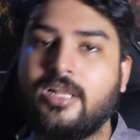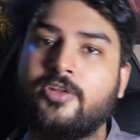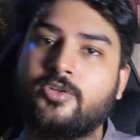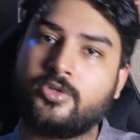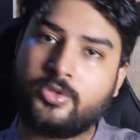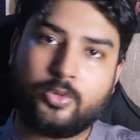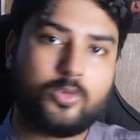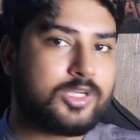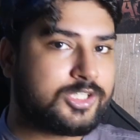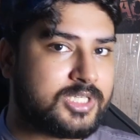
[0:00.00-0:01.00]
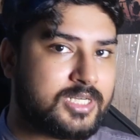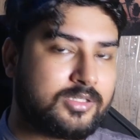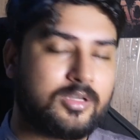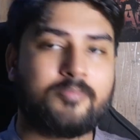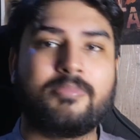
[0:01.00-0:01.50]
So do a sheet,
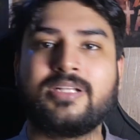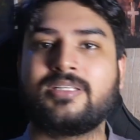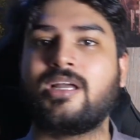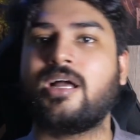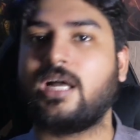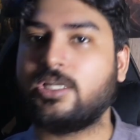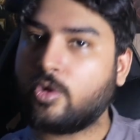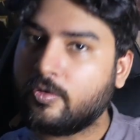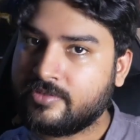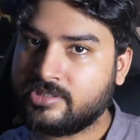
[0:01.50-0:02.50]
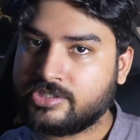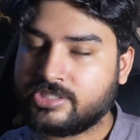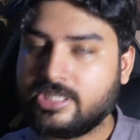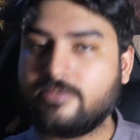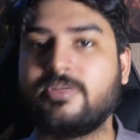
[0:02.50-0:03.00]
but along with the
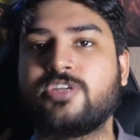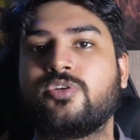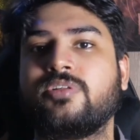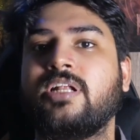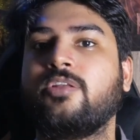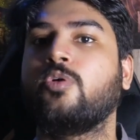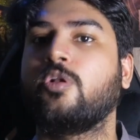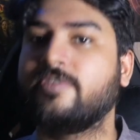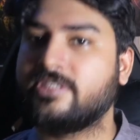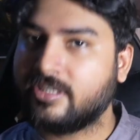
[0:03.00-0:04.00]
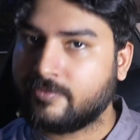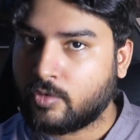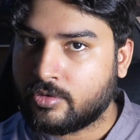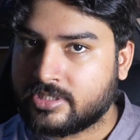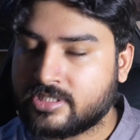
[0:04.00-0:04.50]
sheet, make sure that you always give
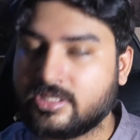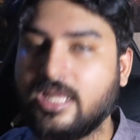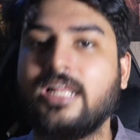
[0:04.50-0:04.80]
contest